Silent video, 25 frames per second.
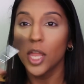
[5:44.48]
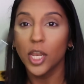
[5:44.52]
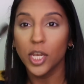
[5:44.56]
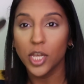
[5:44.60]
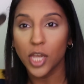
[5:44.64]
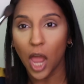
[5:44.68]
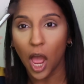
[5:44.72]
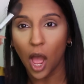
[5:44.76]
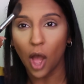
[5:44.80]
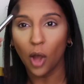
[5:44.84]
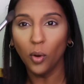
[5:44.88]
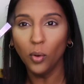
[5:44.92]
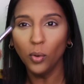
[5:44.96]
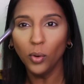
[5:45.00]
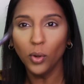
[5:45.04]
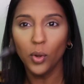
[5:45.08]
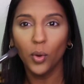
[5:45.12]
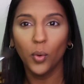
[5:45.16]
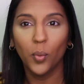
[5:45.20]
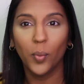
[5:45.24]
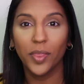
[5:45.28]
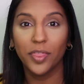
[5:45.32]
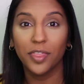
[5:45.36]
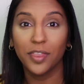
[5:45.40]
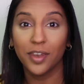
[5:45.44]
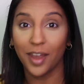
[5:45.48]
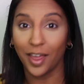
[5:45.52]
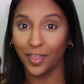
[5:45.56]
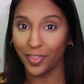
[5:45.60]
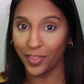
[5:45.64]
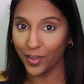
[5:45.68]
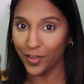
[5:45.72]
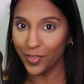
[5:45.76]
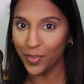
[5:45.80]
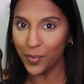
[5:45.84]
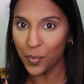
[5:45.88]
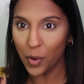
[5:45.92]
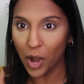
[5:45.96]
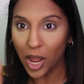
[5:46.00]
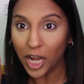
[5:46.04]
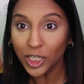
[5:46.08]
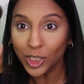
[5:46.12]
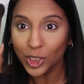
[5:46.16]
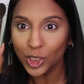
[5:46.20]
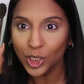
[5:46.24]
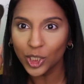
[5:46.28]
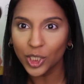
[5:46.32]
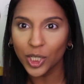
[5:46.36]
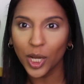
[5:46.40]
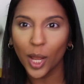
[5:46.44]
Now, with nothing on the
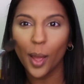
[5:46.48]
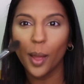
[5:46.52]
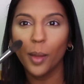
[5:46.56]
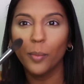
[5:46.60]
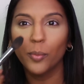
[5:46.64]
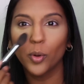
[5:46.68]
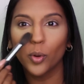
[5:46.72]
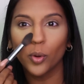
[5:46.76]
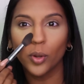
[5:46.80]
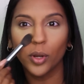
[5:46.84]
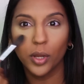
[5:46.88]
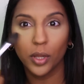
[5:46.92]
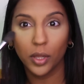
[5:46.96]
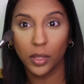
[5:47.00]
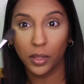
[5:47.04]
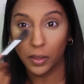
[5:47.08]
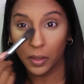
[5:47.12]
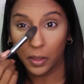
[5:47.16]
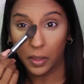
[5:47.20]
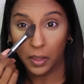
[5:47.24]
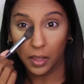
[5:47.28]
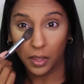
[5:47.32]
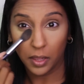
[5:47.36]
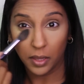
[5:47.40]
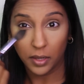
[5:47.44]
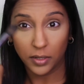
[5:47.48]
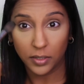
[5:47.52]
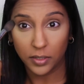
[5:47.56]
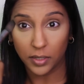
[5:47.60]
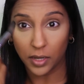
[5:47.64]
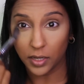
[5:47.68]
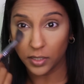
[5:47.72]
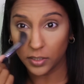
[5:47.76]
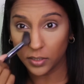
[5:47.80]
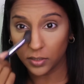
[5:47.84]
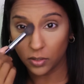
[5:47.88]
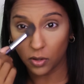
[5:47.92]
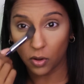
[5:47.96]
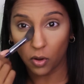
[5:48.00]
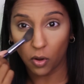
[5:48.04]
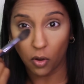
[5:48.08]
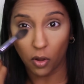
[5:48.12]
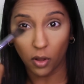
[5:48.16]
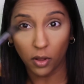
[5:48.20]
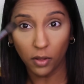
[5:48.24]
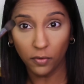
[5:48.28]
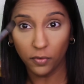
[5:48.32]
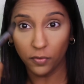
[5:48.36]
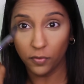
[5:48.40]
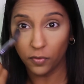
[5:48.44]
brush, I'm going to dust
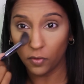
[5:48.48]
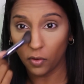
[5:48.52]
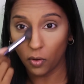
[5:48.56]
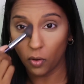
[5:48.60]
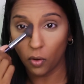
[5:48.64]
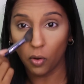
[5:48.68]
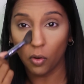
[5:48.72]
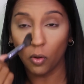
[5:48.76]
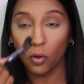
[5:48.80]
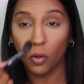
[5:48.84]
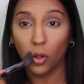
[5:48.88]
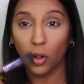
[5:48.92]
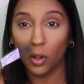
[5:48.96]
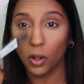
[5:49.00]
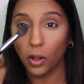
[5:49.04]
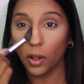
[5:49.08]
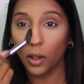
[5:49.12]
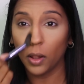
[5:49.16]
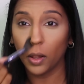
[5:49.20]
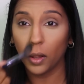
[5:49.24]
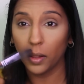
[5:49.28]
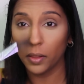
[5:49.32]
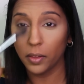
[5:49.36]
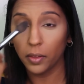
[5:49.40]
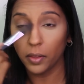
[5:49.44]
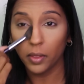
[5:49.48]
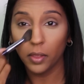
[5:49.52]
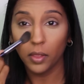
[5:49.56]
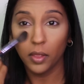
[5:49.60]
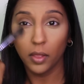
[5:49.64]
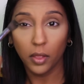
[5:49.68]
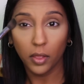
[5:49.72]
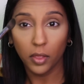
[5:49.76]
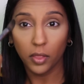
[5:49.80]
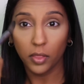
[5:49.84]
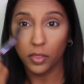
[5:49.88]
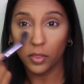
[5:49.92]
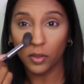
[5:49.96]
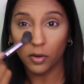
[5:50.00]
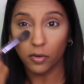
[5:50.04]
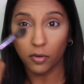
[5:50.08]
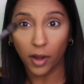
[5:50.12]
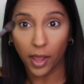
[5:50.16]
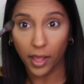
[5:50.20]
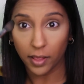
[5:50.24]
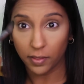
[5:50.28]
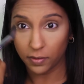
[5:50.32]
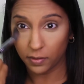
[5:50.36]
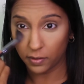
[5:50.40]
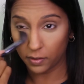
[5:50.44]
off all the
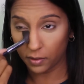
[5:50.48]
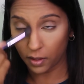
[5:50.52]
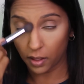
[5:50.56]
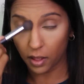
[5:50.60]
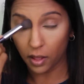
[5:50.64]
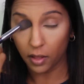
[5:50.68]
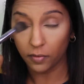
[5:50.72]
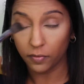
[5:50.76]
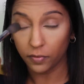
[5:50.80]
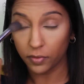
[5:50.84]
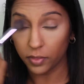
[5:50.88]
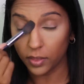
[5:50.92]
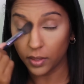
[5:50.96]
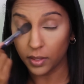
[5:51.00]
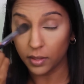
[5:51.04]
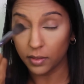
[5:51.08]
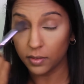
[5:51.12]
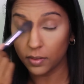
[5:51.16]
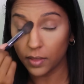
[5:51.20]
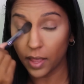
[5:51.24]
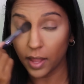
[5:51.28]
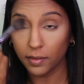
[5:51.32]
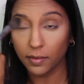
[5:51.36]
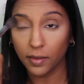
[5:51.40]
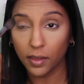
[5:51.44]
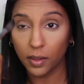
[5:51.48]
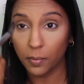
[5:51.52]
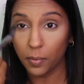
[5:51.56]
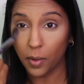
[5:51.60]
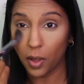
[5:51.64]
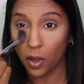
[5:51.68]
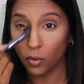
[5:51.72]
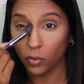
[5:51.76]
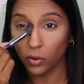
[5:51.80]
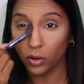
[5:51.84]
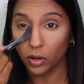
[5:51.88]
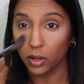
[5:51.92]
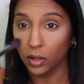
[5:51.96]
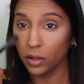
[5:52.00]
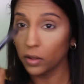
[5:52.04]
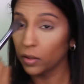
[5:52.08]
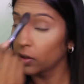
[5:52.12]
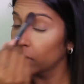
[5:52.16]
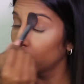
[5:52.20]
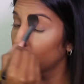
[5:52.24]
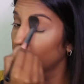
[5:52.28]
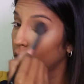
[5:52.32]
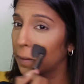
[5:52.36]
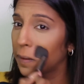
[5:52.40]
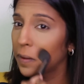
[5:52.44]
rest of the setting powder
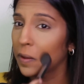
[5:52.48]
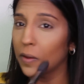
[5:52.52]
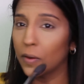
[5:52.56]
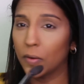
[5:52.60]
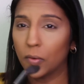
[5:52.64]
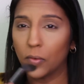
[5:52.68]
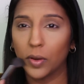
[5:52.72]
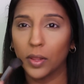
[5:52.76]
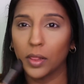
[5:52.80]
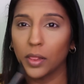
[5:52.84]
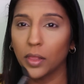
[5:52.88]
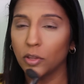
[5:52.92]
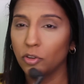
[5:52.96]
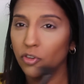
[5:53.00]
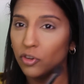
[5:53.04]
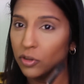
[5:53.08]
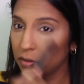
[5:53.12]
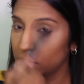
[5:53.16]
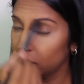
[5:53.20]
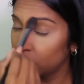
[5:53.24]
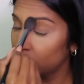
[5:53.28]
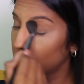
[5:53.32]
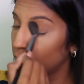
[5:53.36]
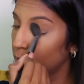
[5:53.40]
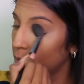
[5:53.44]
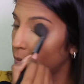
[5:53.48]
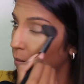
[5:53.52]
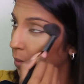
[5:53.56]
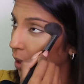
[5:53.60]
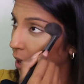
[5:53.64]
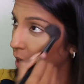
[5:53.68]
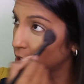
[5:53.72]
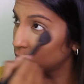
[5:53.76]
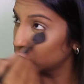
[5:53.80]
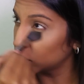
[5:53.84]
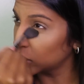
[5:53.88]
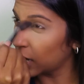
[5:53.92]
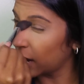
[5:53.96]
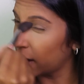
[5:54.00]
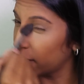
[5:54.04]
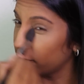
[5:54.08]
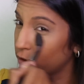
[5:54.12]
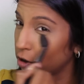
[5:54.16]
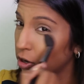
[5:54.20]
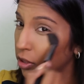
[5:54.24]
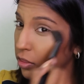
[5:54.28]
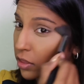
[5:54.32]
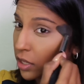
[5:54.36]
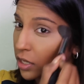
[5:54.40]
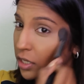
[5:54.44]
and really just mesh
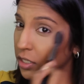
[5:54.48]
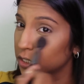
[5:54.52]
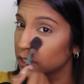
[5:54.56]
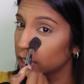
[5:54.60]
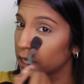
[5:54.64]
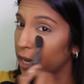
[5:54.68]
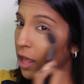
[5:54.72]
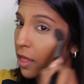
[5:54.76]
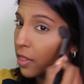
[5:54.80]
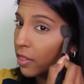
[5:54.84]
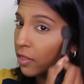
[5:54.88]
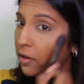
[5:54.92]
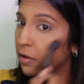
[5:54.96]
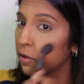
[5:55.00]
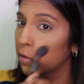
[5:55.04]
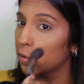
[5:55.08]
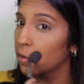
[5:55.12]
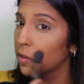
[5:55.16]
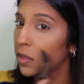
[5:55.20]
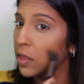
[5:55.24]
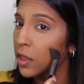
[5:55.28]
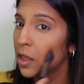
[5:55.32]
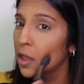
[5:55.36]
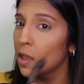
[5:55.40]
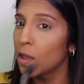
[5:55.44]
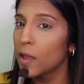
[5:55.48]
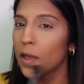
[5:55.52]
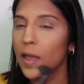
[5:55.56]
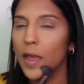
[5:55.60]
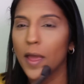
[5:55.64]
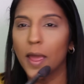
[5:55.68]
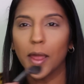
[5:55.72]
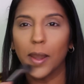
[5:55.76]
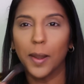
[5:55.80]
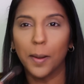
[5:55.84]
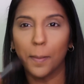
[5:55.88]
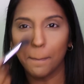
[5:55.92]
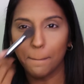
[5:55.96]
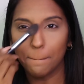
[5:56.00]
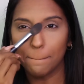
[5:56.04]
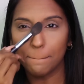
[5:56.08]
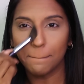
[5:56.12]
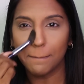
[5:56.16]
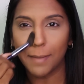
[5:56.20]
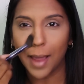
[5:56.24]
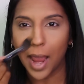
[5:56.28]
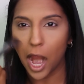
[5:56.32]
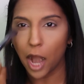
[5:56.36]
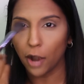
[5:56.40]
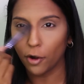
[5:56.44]
everything together
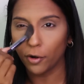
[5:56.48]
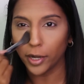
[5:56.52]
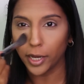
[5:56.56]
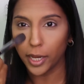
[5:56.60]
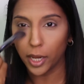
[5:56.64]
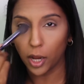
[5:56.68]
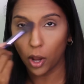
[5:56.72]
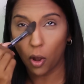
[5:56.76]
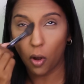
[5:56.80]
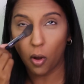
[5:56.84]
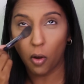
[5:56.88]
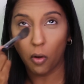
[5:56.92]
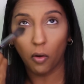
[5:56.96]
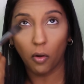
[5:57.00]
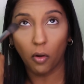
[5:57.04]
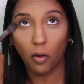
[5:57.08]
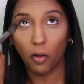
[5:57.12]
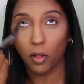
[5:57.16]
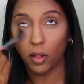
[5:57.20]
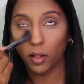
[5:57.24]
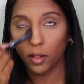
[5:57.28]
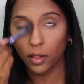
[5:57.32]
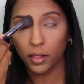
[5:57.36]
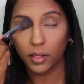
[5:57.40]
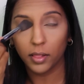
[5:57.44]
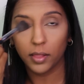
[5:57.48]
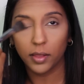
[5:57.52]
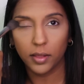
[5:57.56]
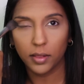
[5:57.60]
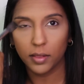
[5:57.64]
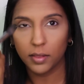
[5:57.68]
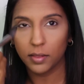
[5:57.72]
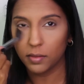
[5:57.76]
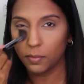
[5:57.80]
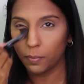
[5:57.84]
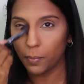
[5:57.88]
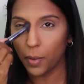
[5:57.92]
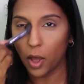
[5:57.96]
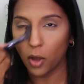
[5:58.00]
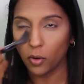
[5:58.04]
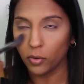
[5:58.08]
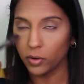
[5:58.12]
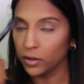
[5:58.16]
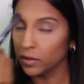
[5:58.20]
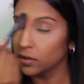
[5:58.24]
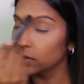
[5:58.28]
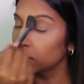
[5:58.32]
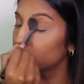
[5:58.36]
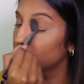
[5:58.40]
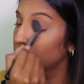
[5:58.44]
and marry all these
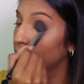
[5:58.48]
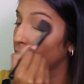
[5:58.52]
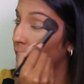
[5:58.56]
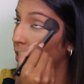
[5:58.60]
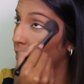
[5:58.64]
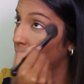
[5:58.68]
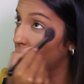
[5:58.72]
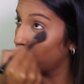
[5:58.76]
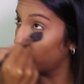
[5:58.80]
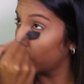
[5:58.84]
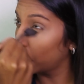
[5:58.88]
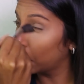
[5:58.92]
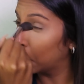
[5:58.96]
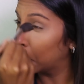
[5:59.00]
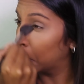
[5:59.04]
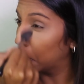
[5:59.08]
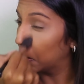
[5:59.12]
powders together.